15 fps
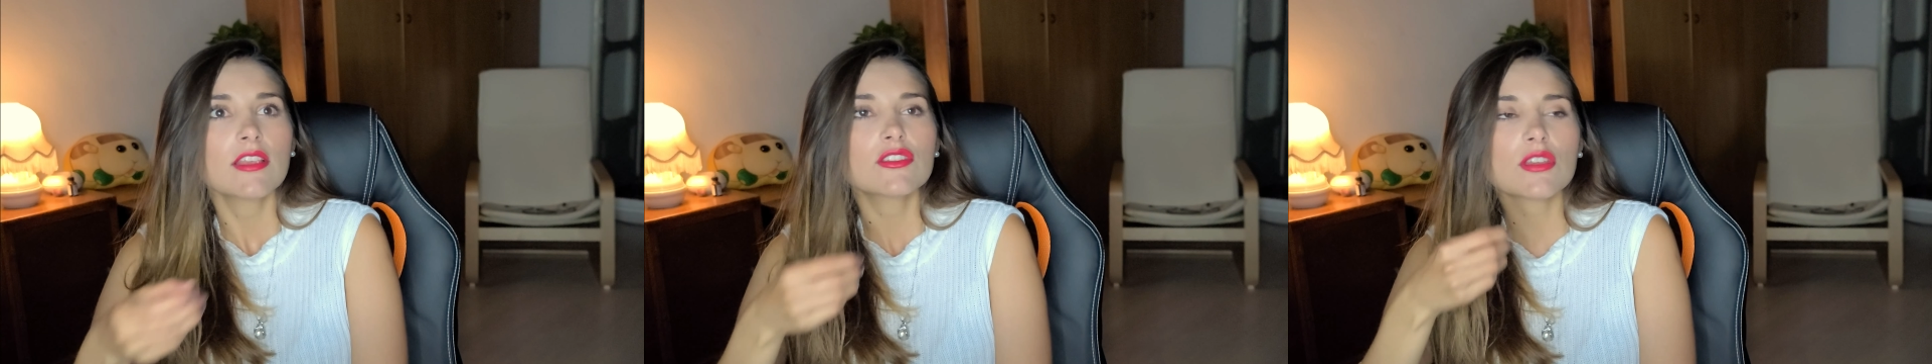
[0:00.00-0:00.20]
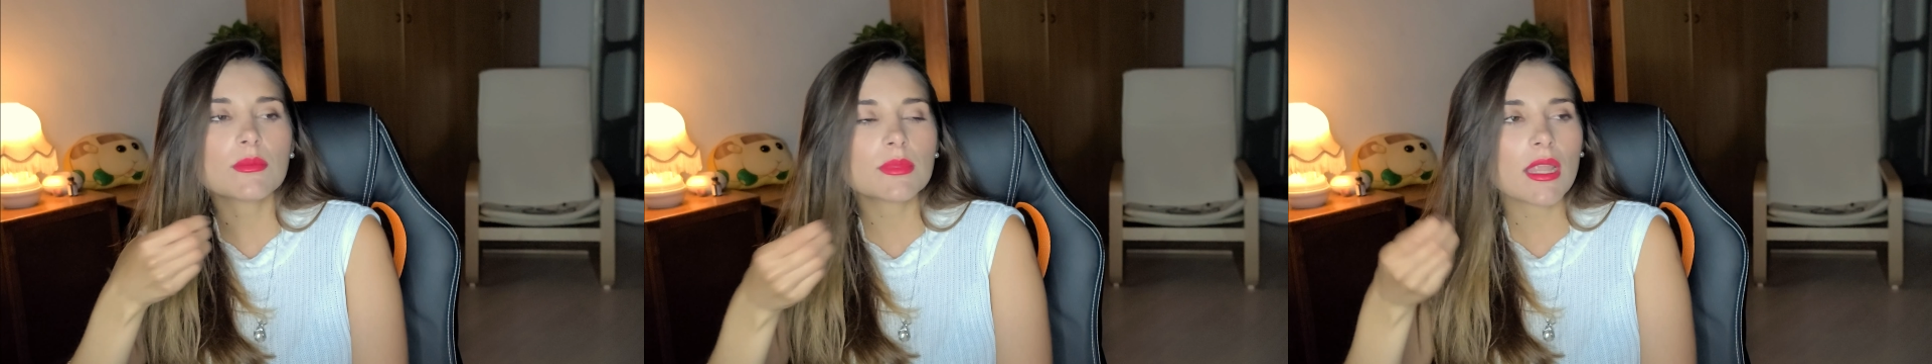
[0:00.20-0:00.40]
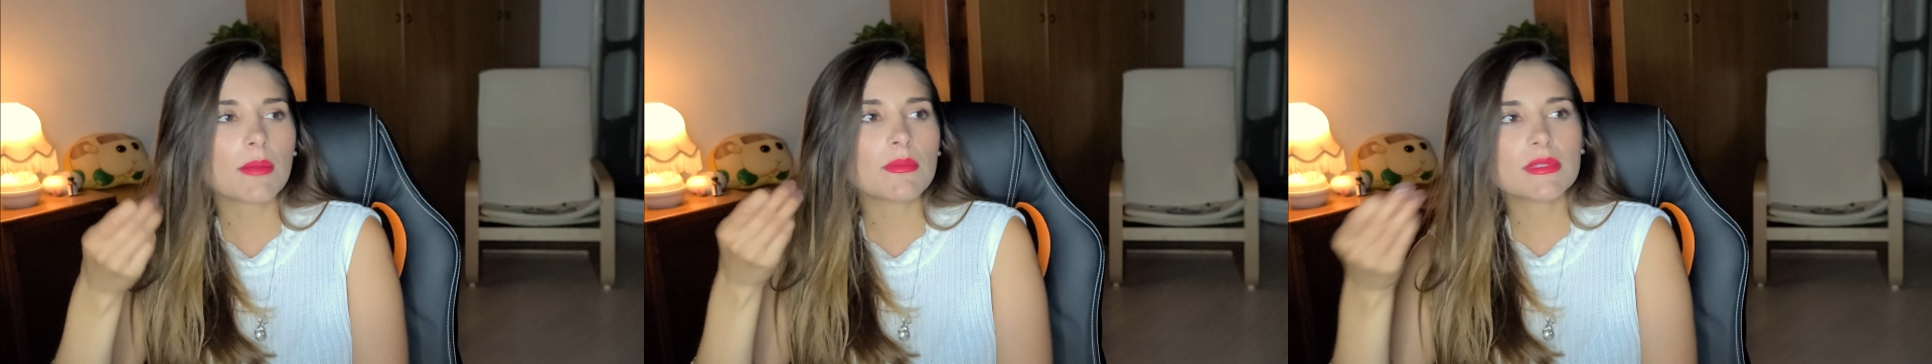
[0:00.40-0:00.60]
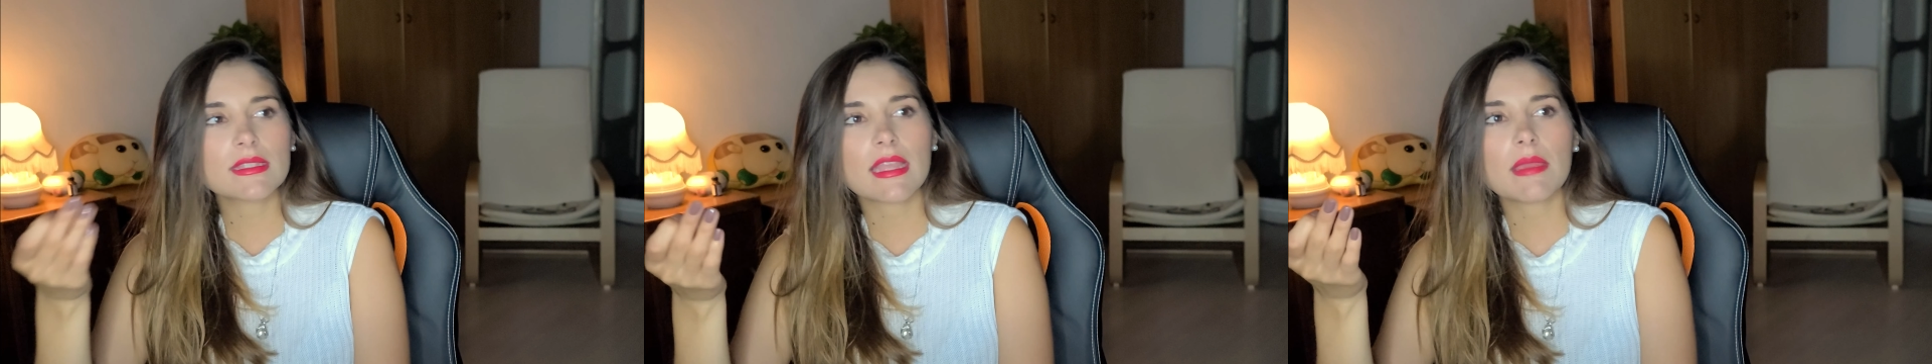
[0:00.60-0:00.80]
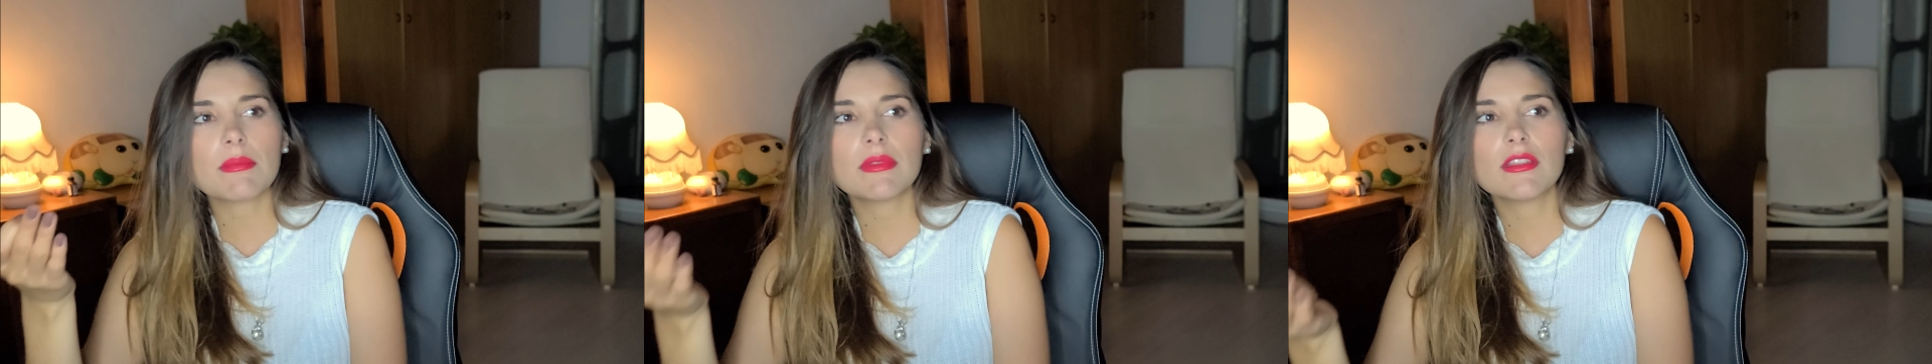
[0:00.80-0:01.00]
sometimes
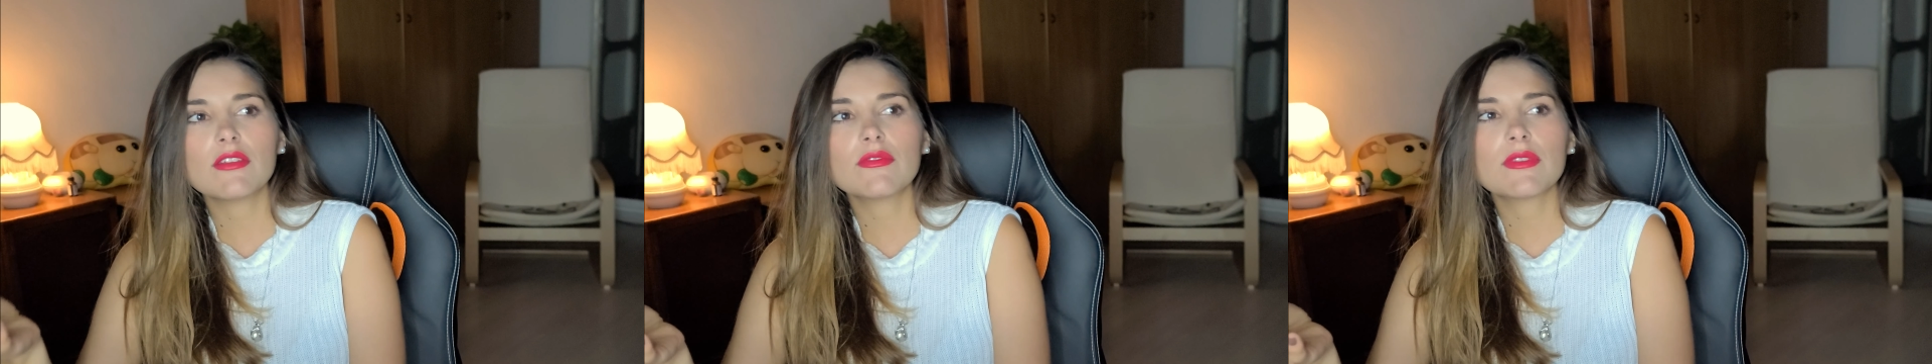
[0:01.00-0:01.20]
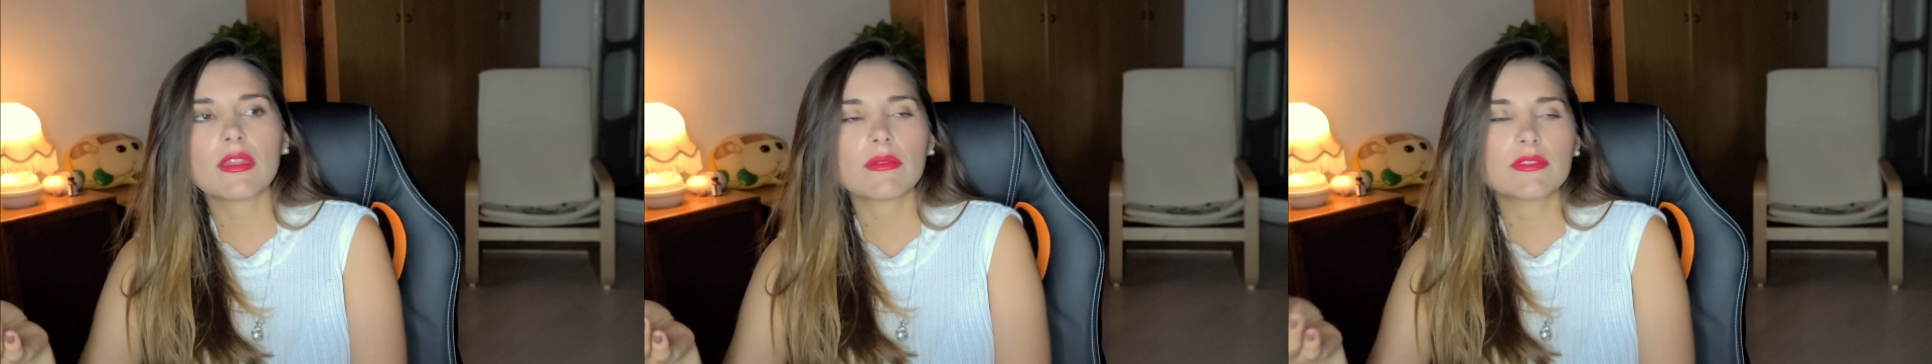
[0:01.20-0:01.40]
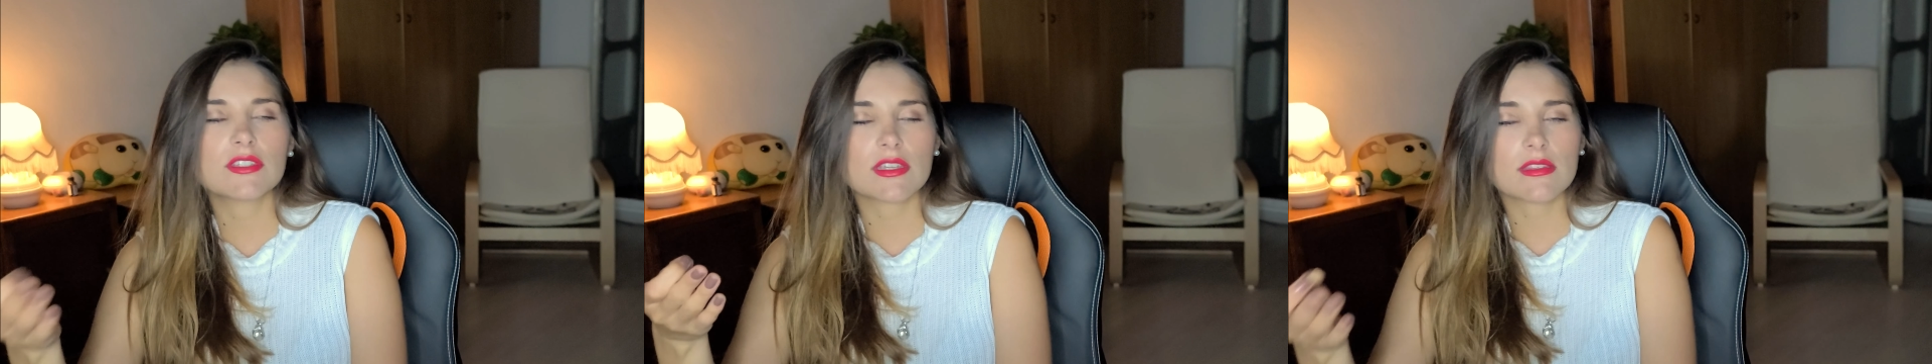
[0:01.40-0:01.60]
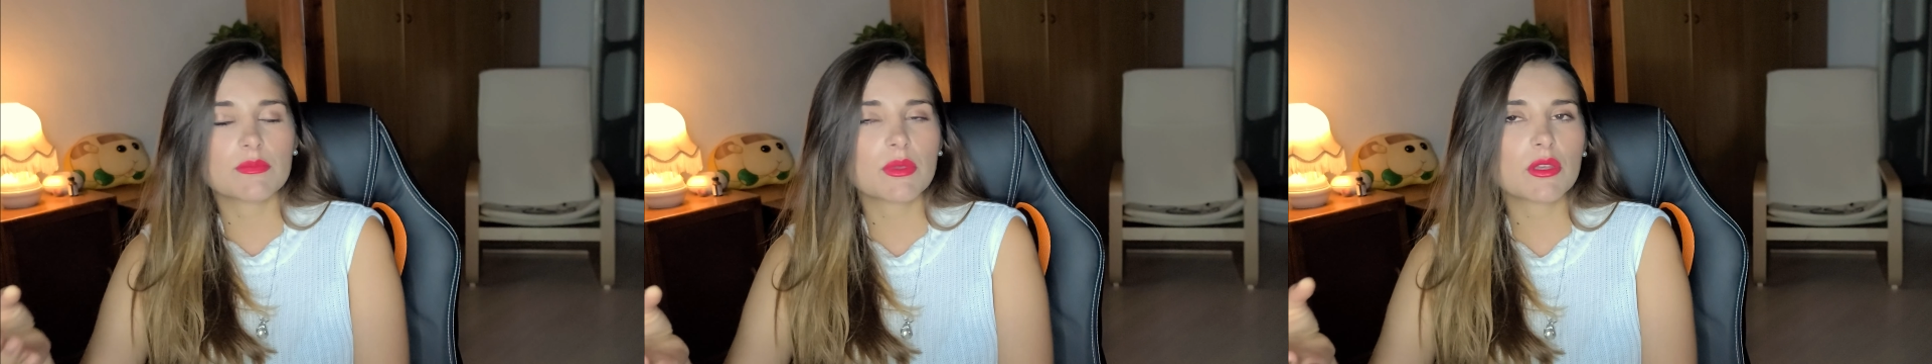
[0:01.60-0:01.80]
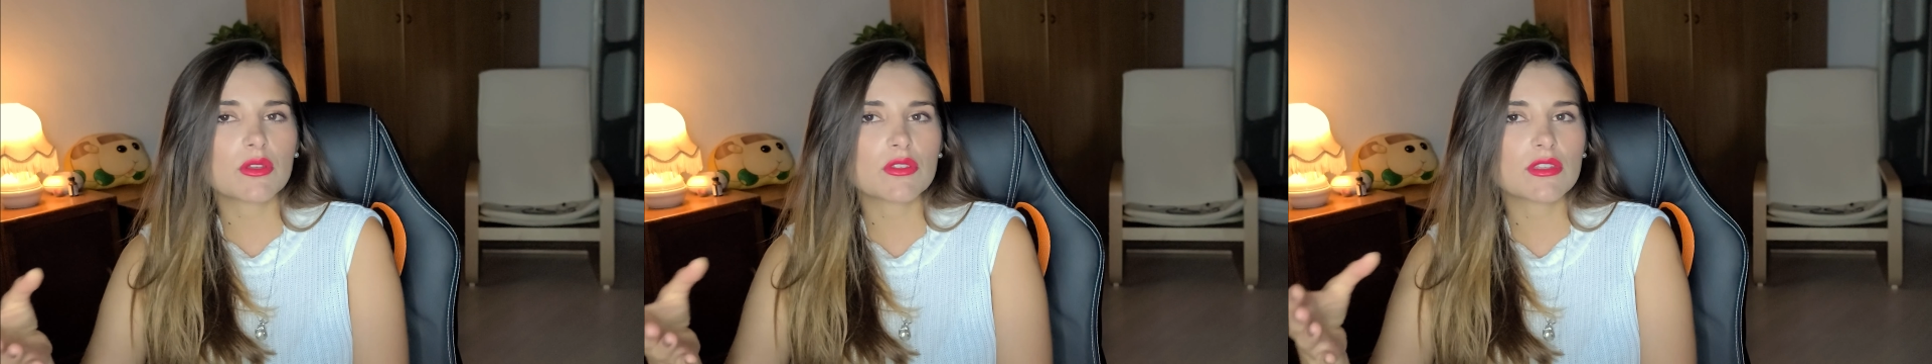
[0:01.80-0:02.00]
they believe that
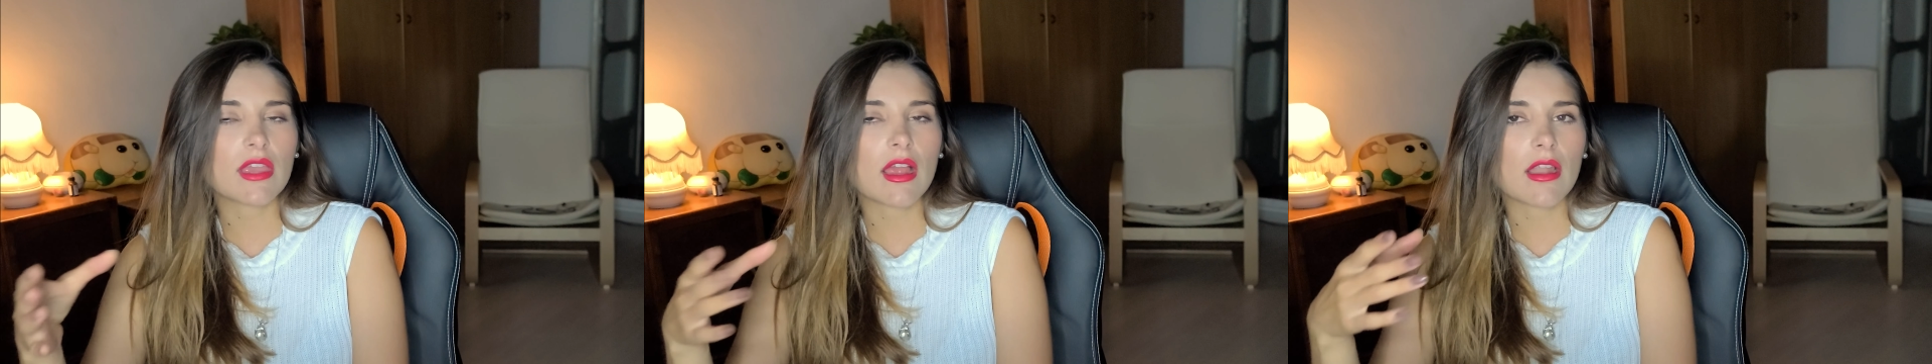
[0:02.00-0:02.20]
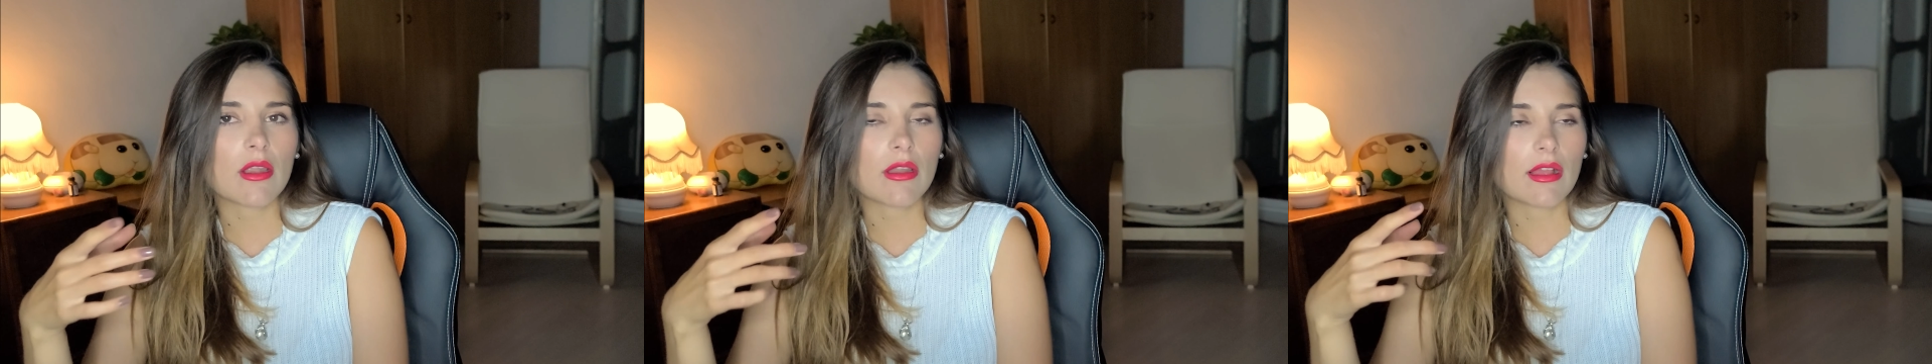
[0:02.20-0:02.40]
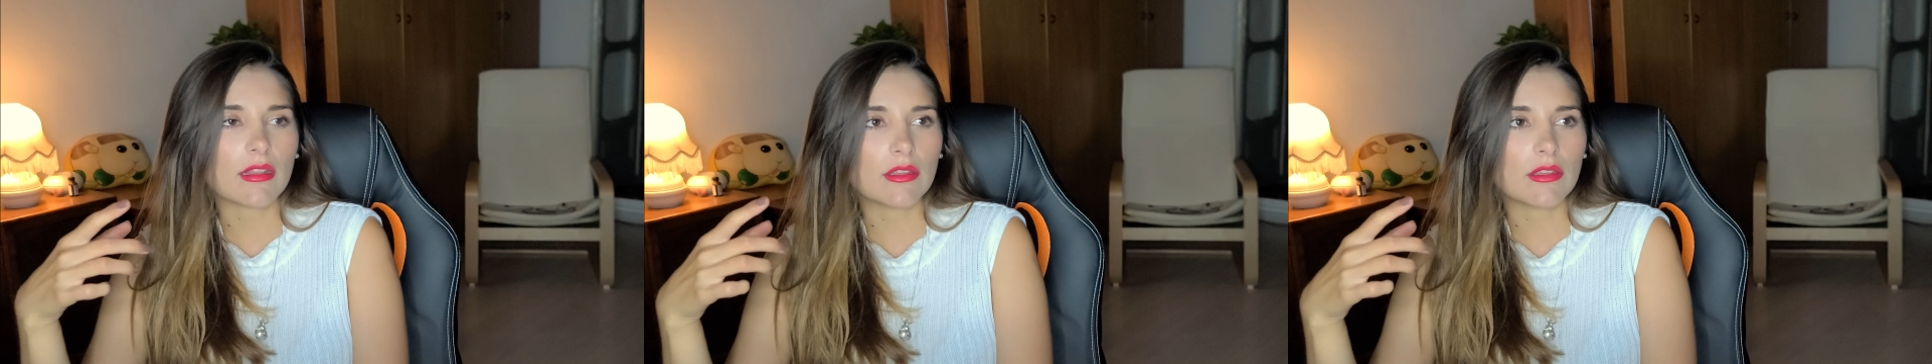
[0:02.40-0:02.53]
just because they are